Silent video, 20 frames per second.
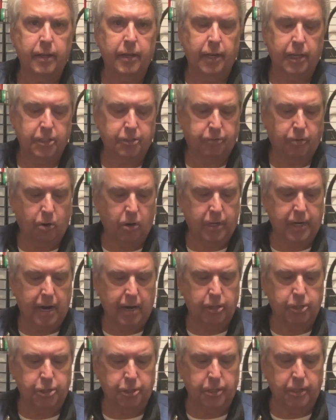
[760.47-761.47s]
As far down
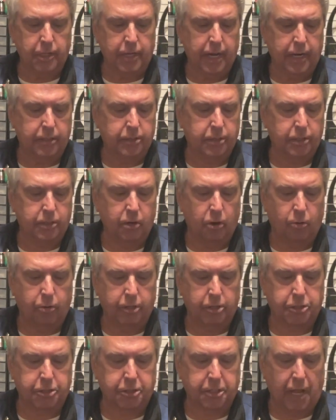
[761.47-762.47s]
as you can get it to go.
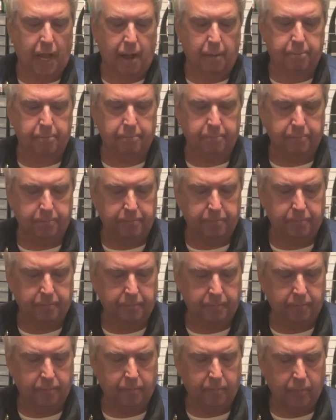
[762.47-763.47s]
It'll stop
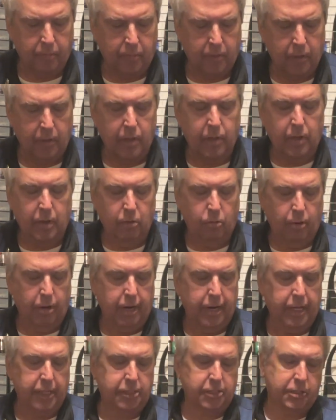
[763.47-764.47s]
when it
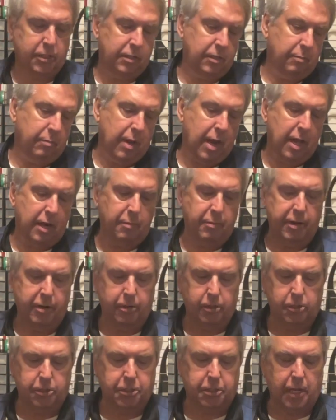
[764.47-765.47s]
hits in the bottom here.
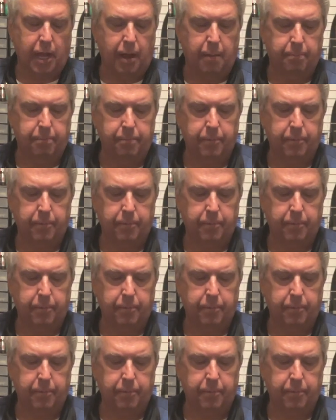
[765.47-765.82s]
It'll stop.